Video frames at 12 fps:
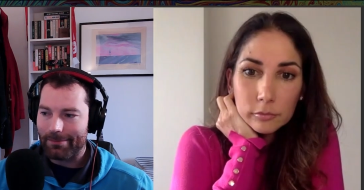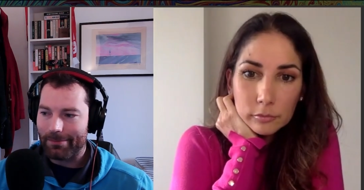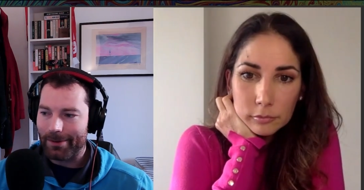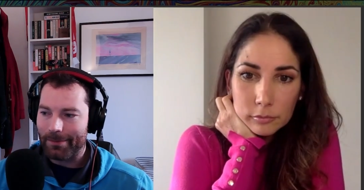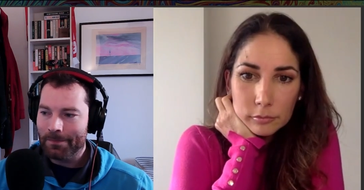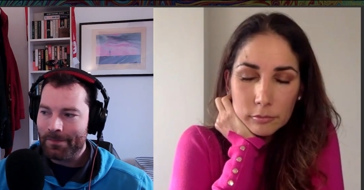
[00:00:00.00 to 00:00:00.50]

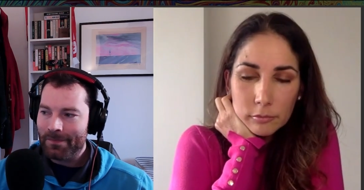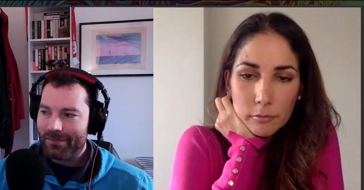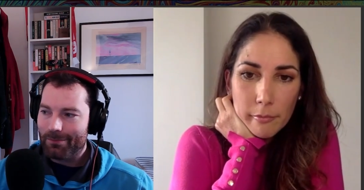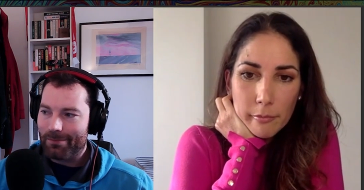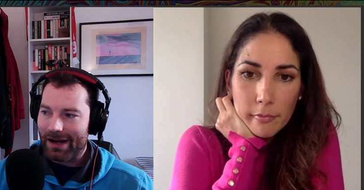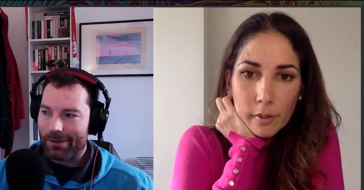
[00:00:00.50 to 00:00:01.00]
Speaker 1: But
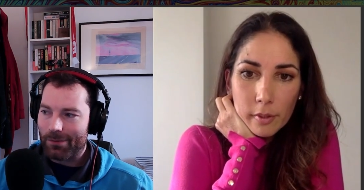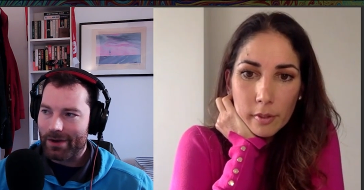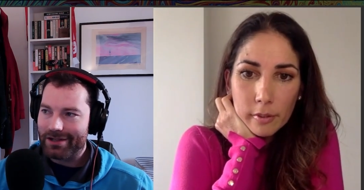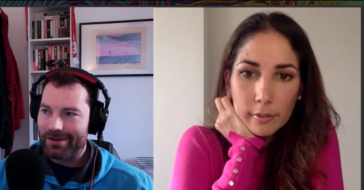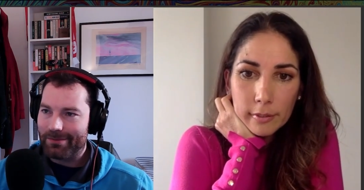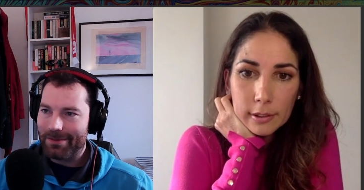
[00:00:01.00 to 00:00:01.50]
but I
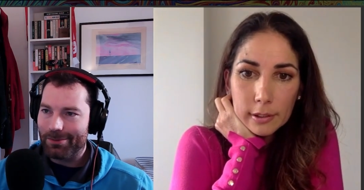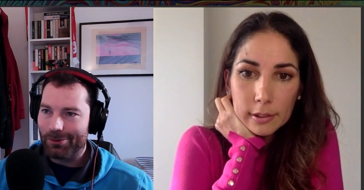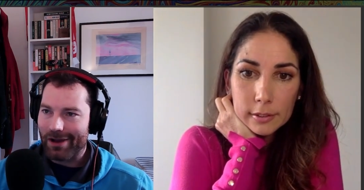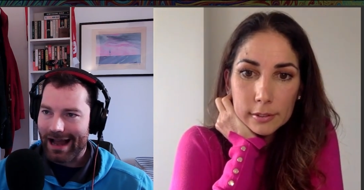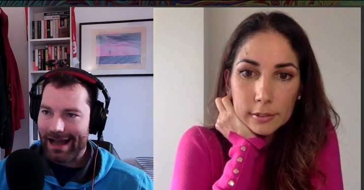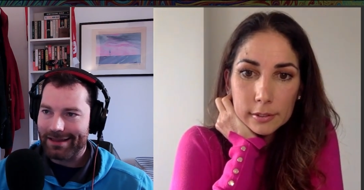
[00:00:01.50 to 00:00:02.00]
wish the people
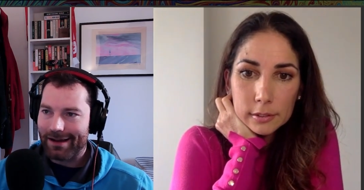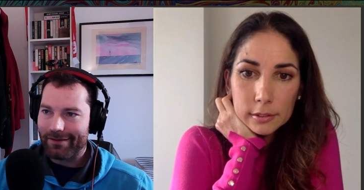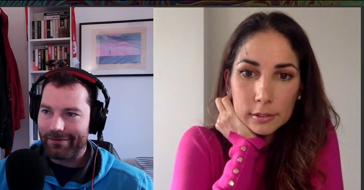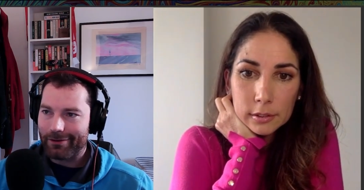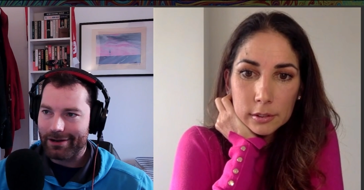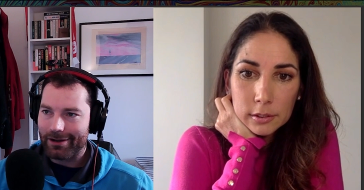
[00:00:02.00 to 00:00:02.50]
who had that
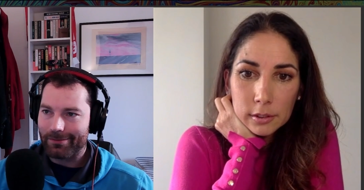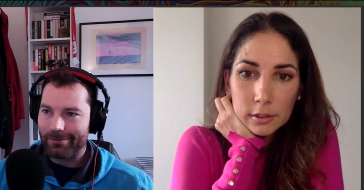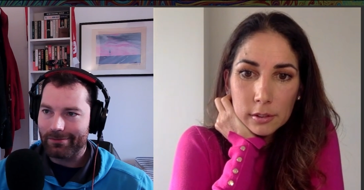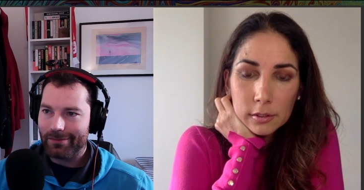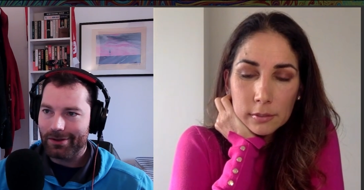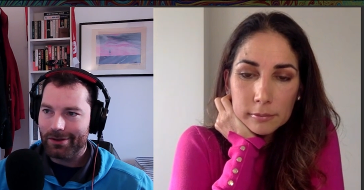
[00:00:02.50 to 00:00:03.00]
freedom
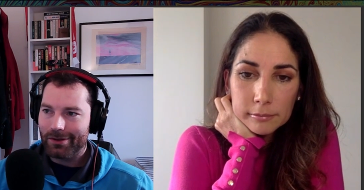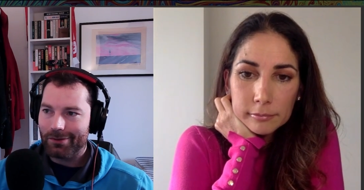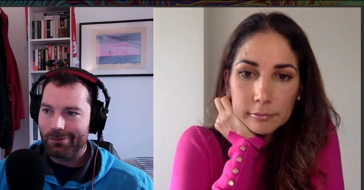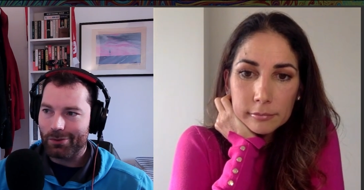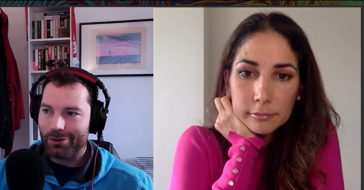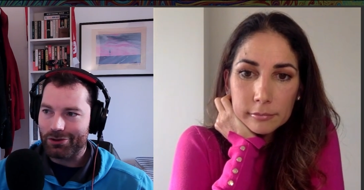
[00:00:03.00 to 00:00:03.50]

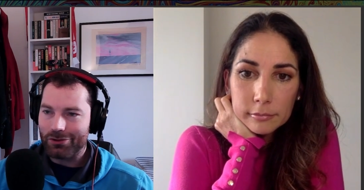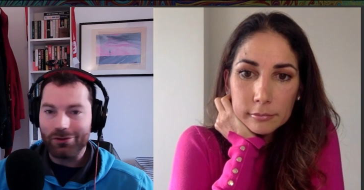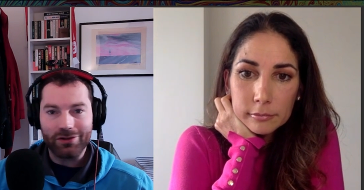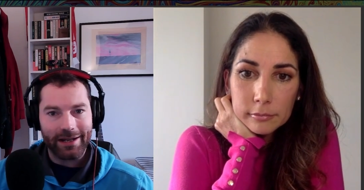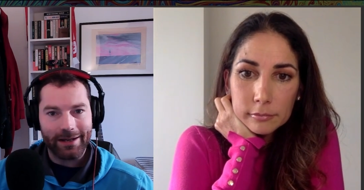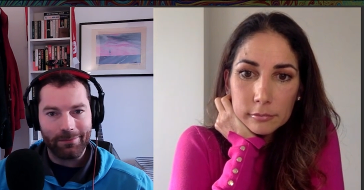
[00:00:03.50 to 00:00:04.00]
would
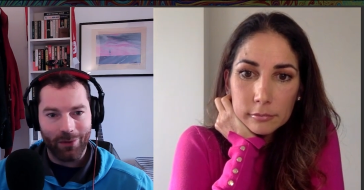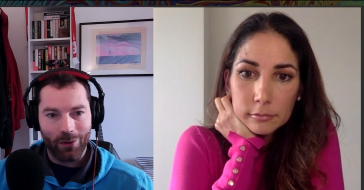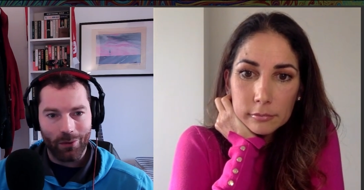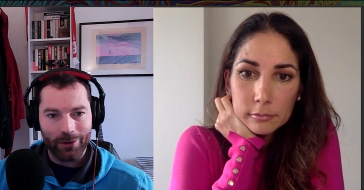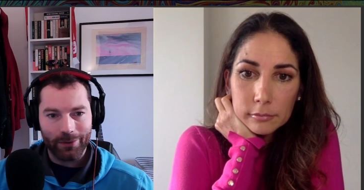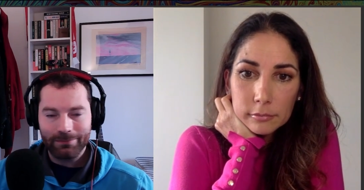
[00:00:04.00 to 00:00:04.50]
use it
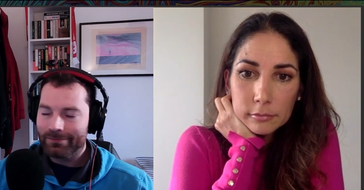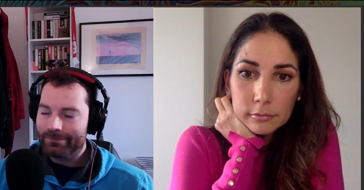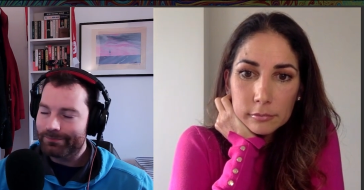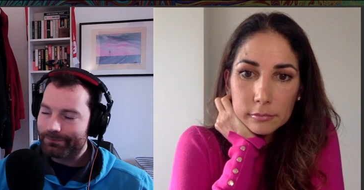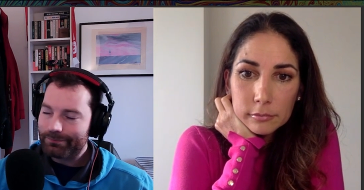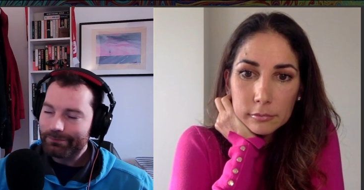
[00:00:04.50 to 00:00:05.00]
more.
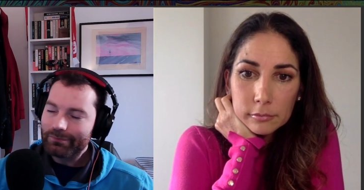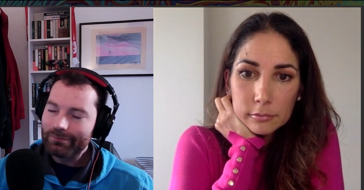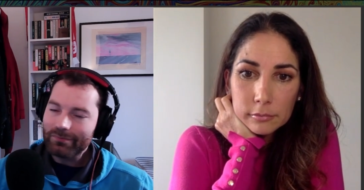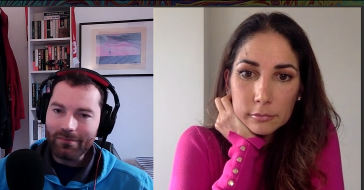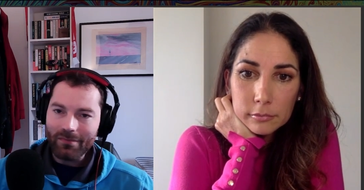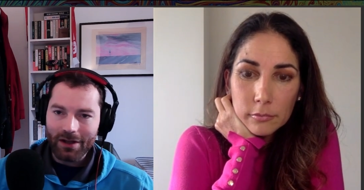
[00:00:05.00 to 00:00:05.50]

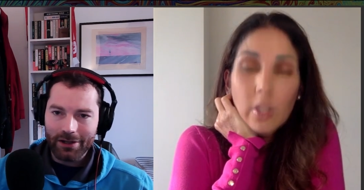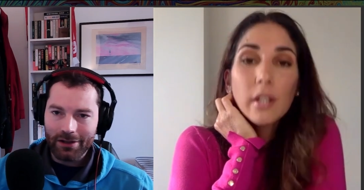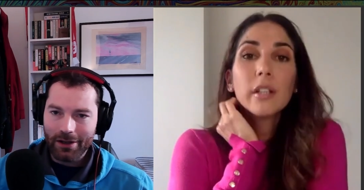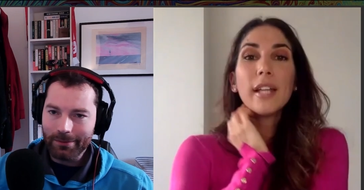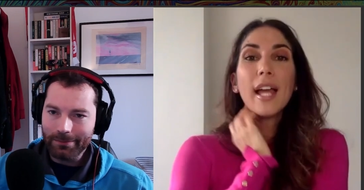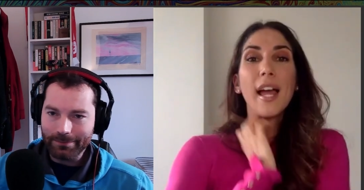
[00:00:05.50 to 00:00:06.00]
You
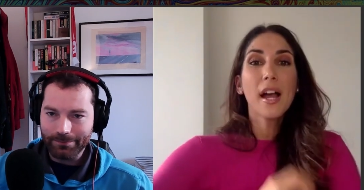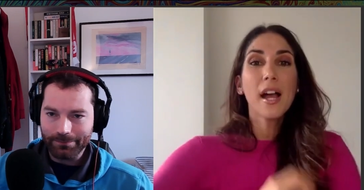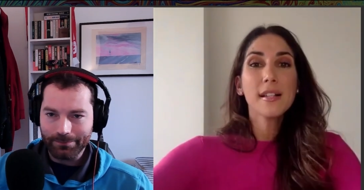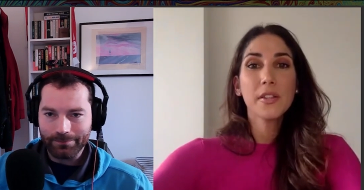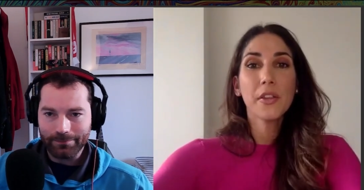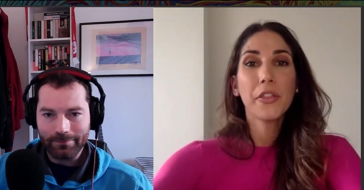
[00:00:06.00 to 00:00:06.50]
know? Yeah,
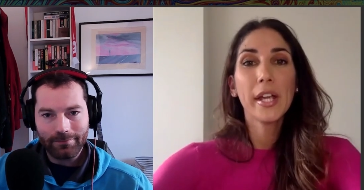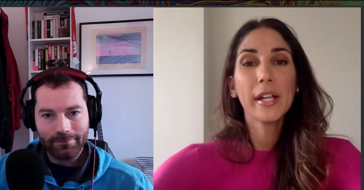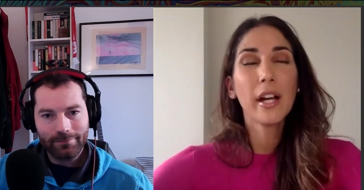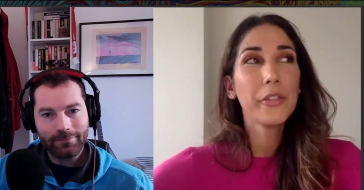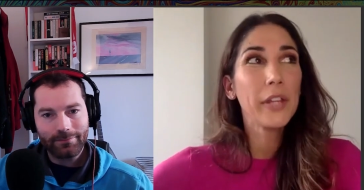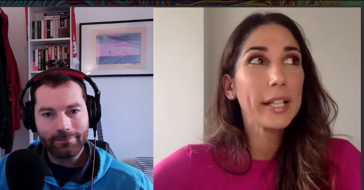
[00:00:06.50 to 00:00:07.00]
Speaker 2: that's the
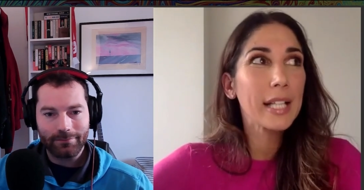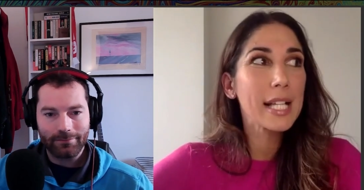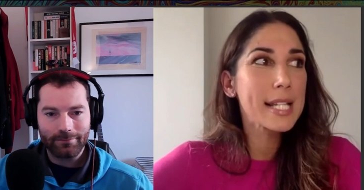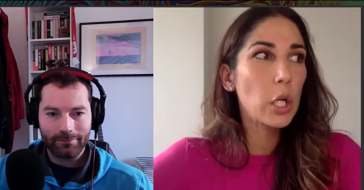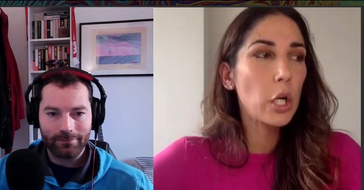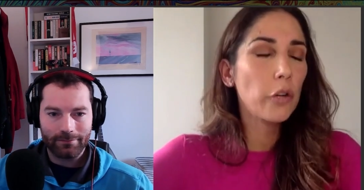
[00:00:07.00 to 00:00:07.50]
thing. I think
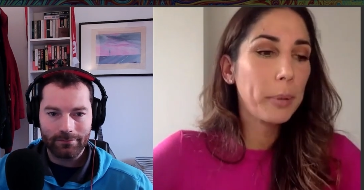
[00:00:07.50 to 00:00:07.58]
there's a lot of